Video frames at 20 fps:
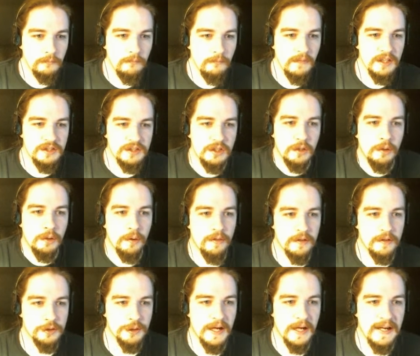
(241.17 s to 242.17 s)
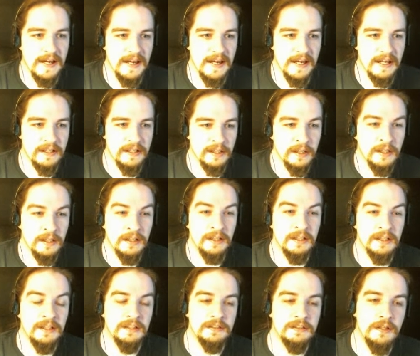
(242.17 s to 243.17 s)
So the Dryad.
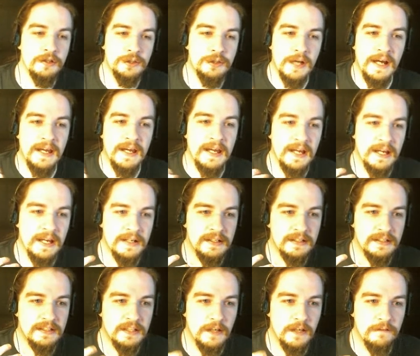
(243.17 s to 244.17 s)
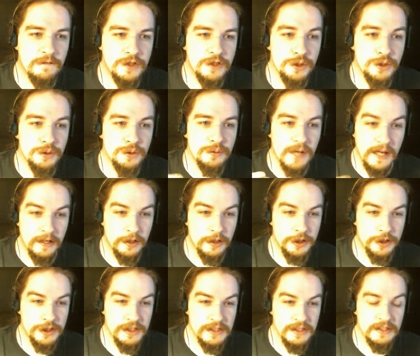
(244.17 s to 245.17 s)
The Dryad gives you
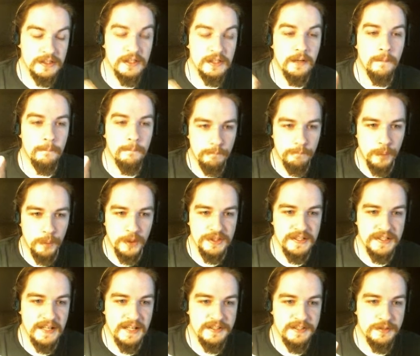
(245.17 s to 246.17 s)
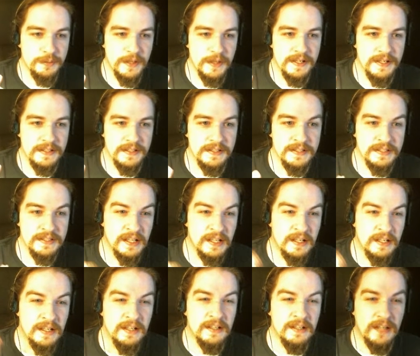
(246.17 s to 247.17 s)
energy, poison acid res,
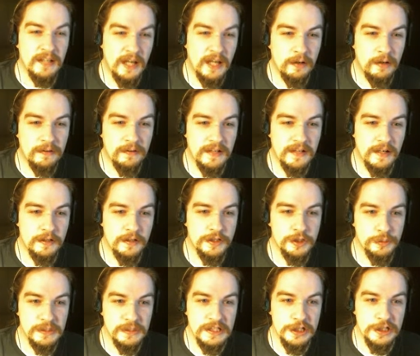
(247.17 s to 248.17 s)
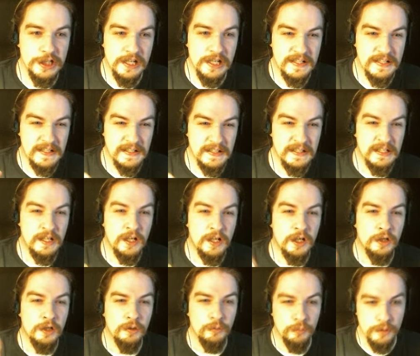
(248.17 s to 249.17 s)
health and energy regen,
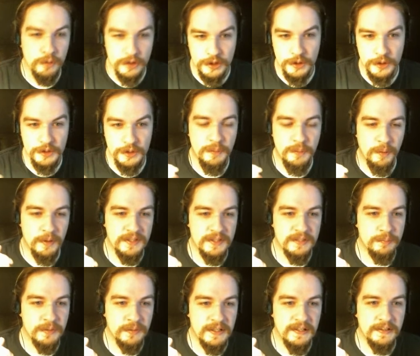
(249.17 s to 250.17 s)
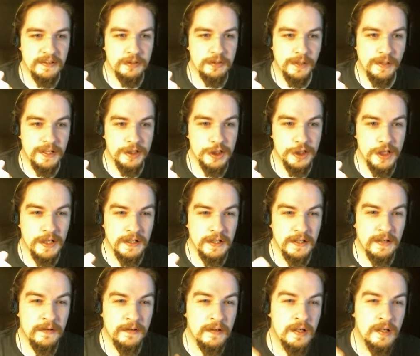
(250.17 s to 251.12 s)
reduced poison bleeding duration,